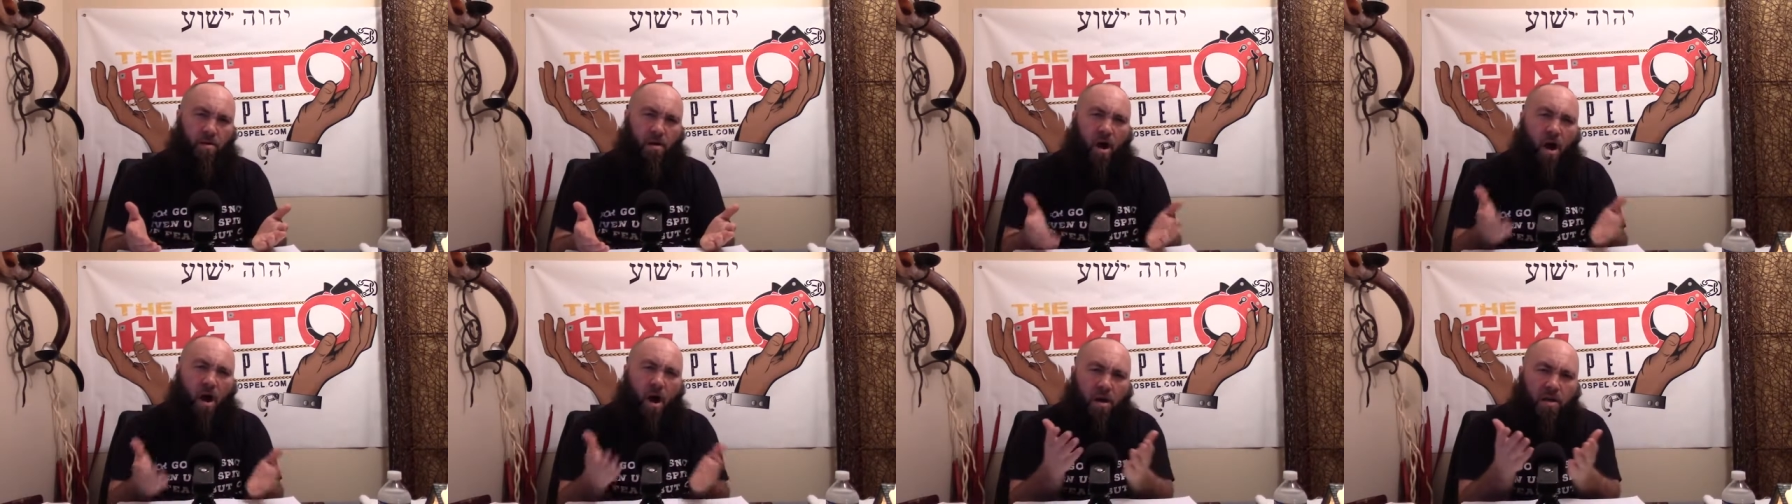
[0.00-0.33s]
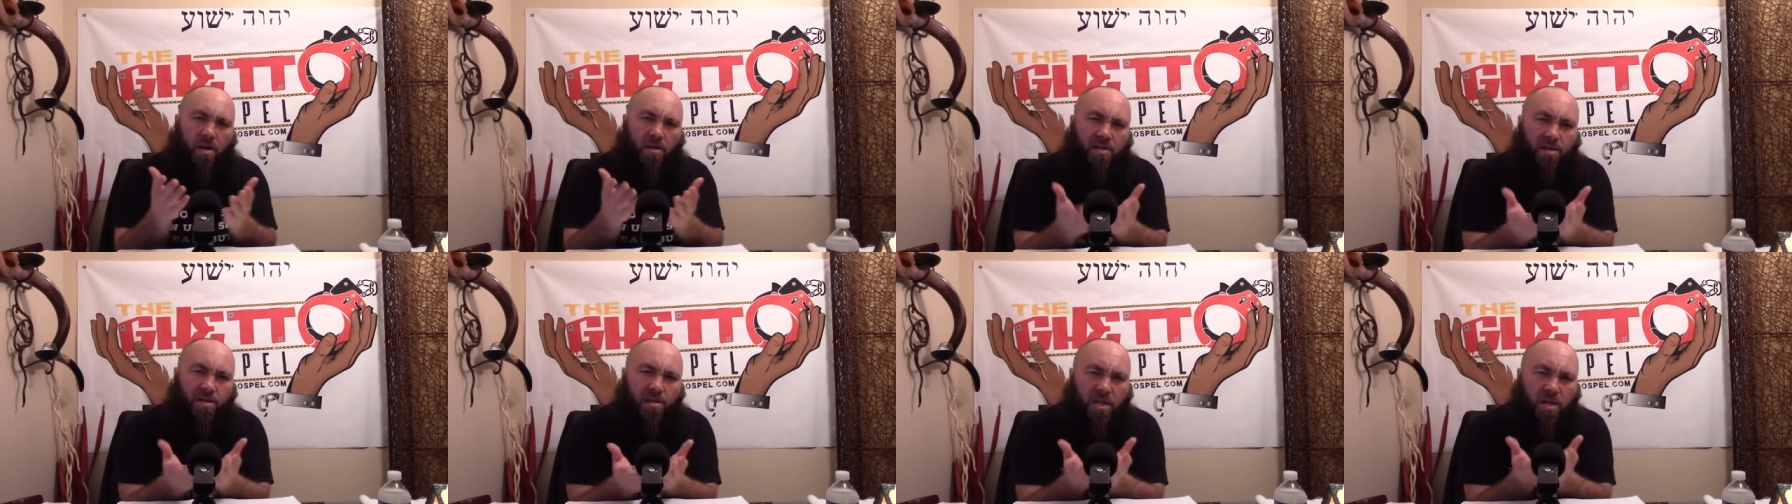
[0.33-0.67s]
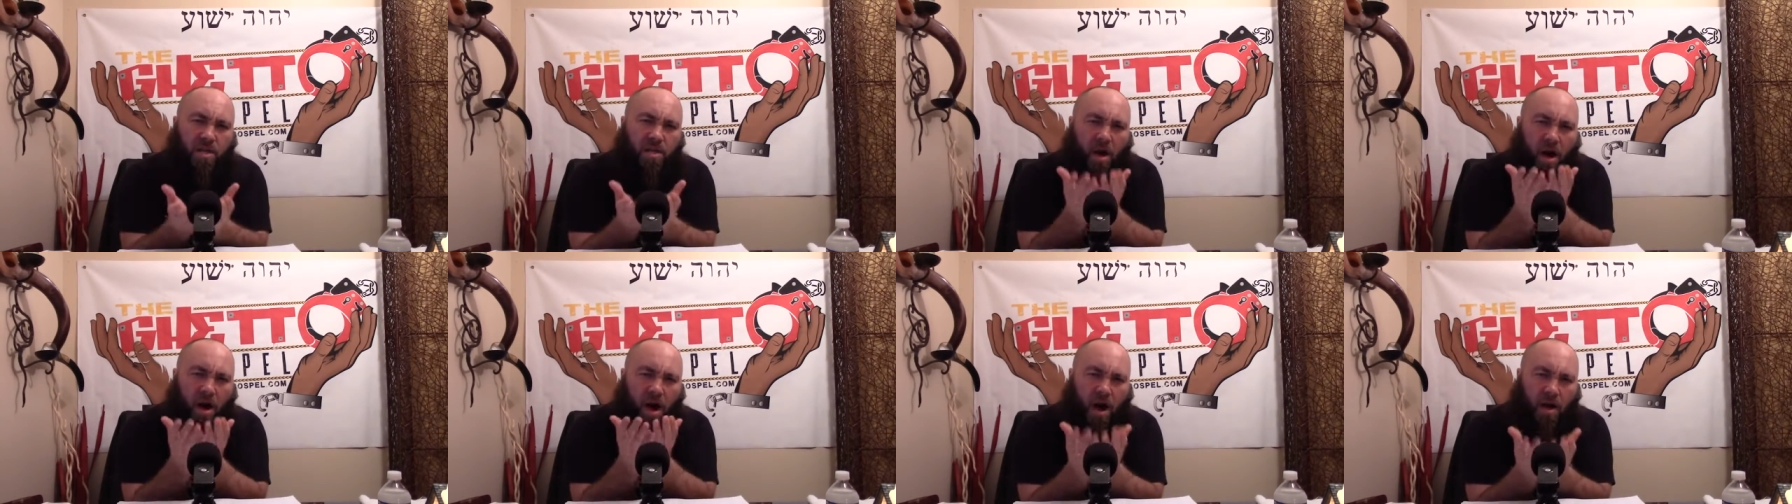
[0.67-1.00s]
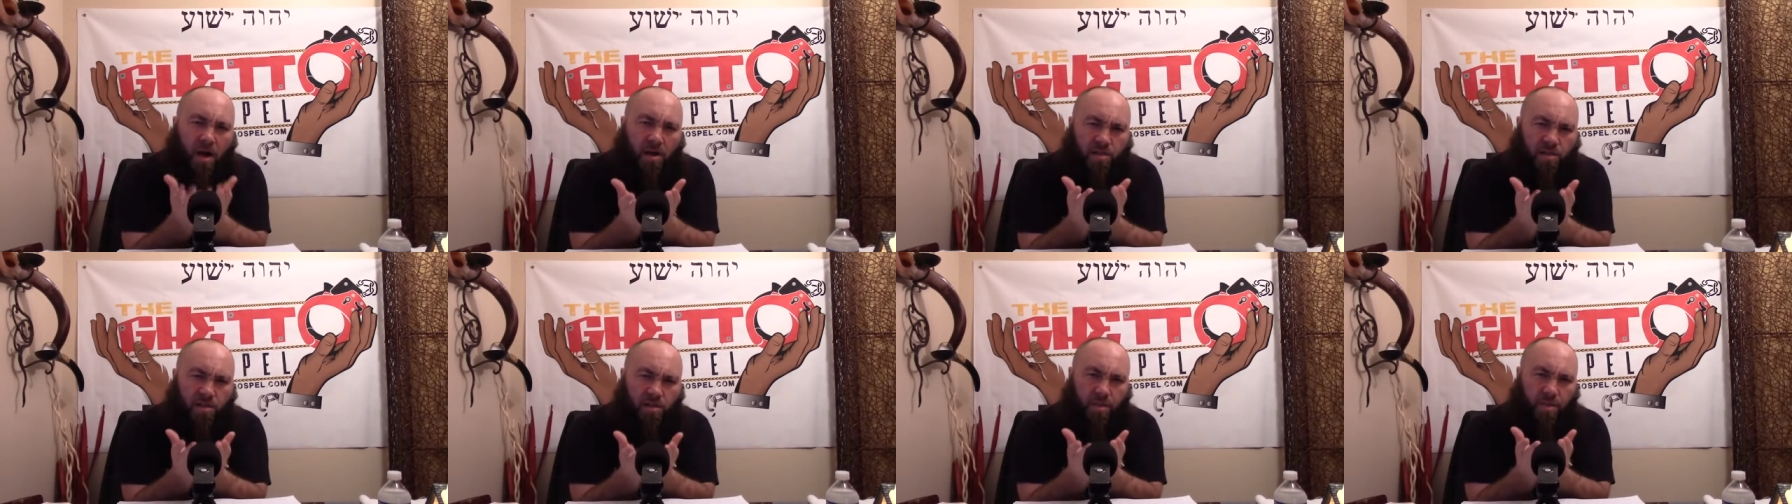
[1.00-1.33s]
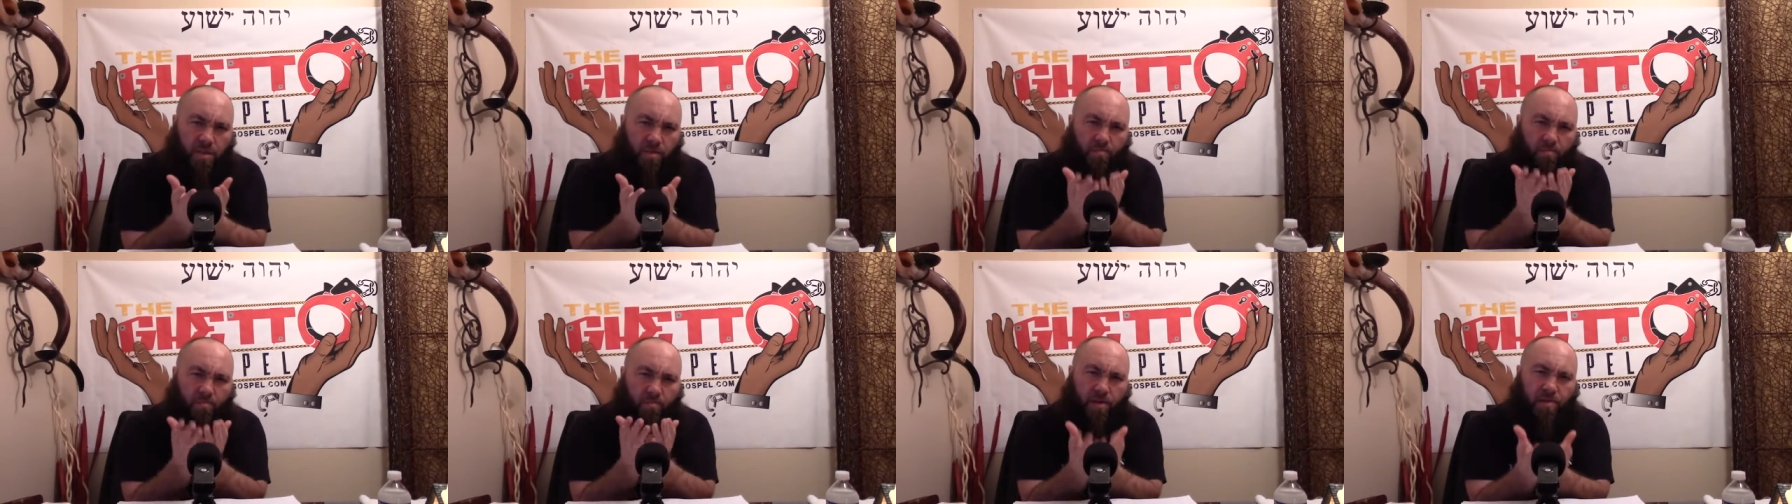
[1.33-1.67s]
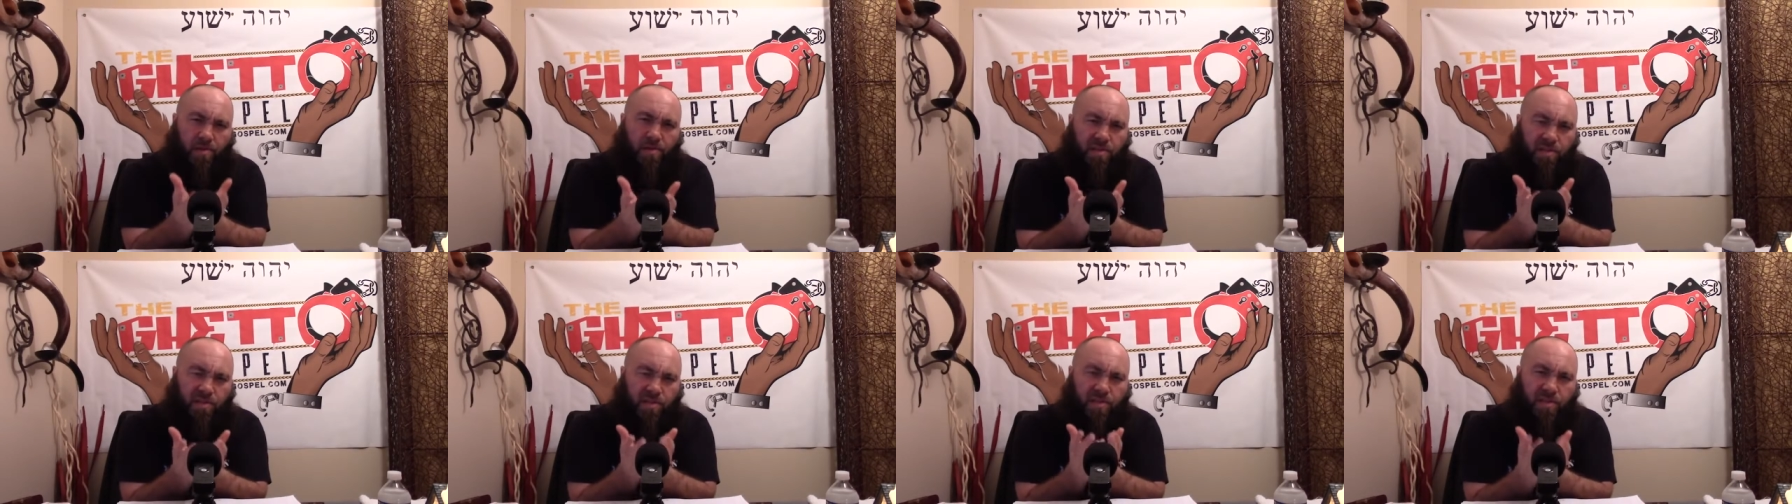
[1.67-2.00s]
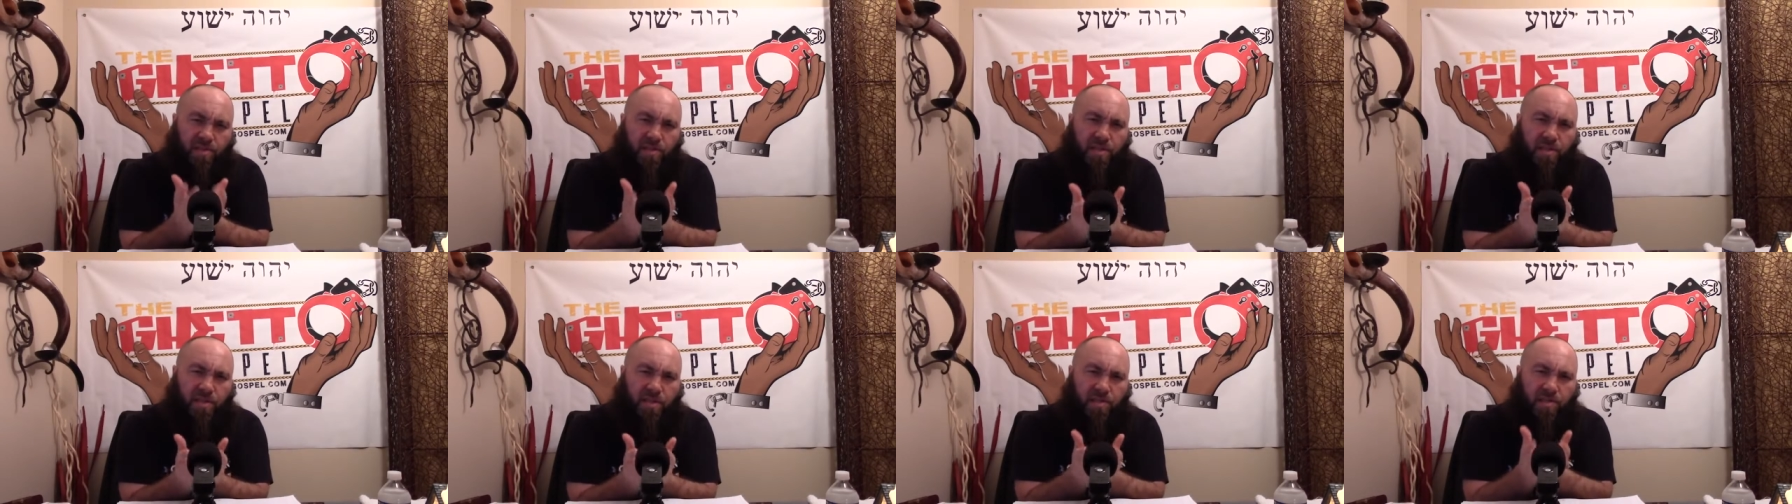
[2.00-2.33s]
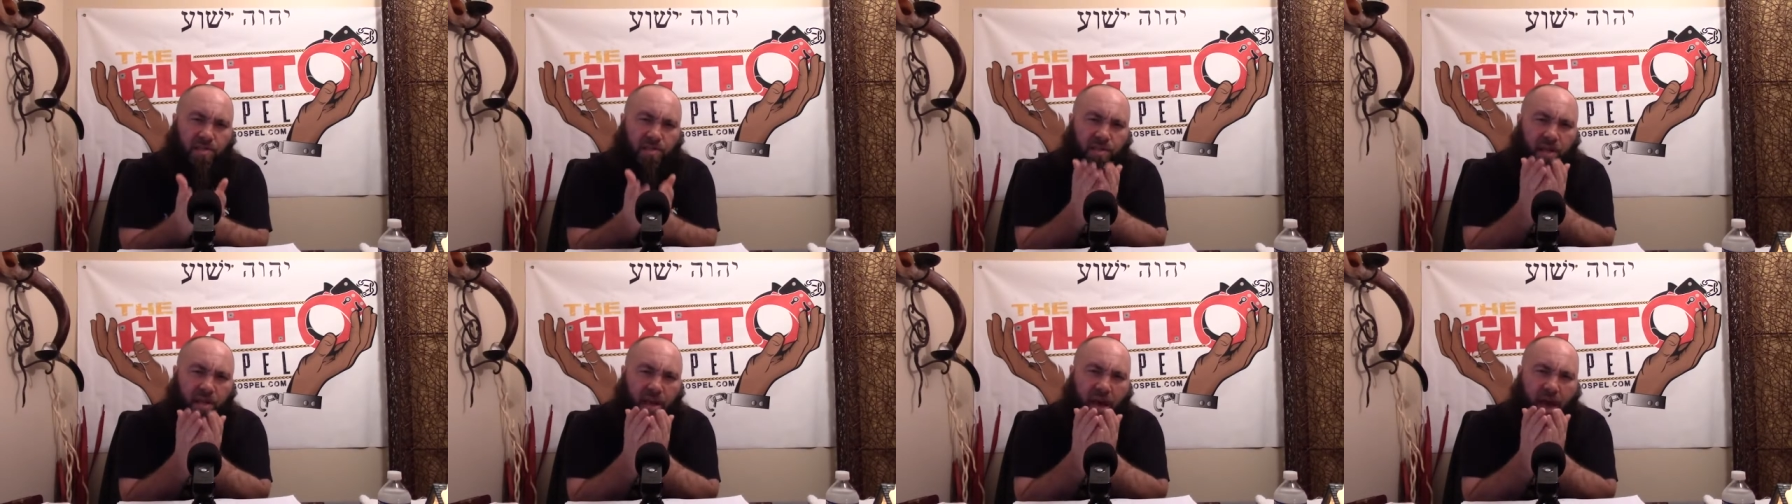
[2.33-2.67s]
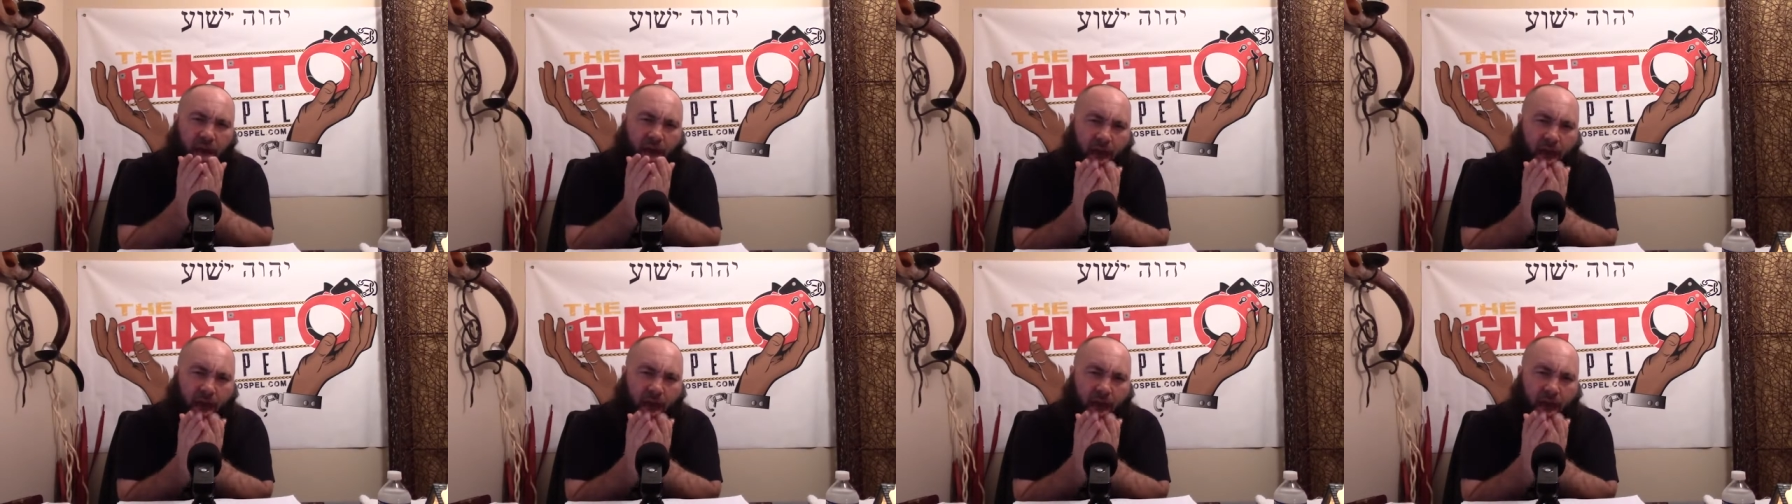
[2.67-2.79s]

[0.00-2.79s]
Honestly, honestly, brothers and sisters,